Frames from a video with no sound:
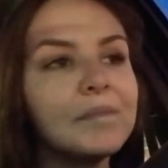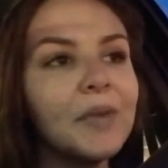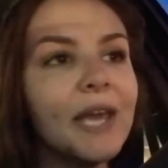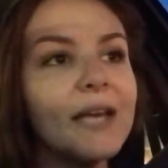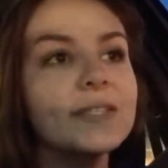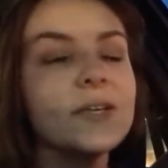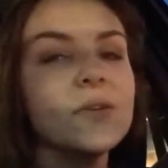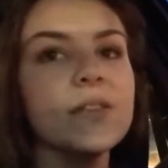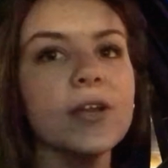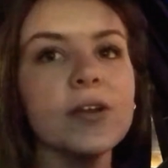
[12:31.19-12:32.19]
But yeah, so
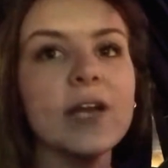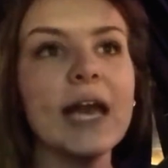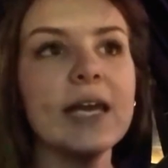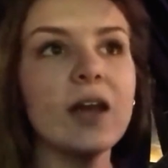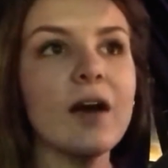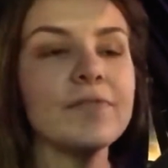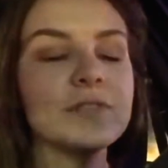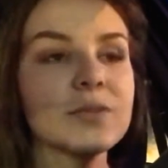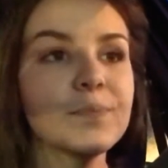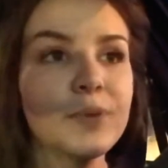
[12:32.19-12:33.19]
they're headed off
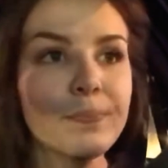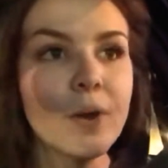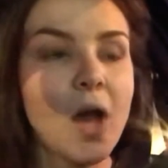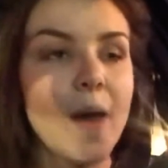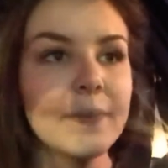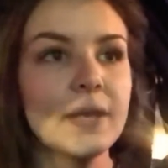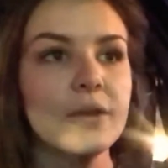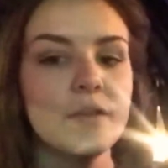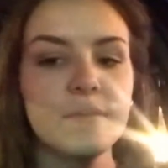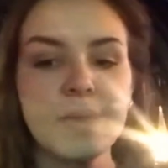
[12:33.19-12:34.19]
to the prom
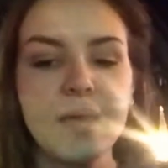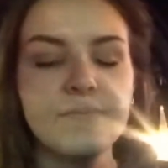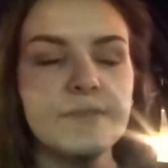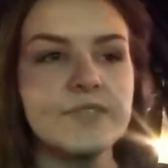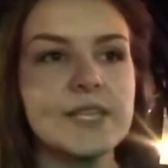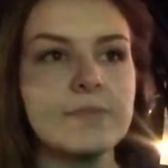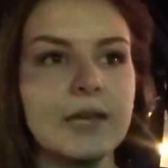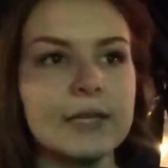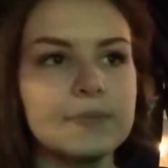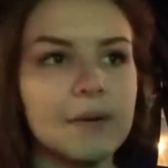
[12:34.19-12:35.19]
here in about 15
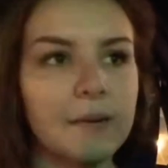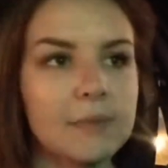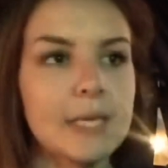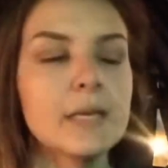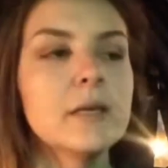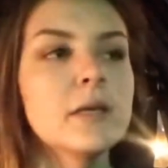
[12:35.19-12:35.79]
minutes probably,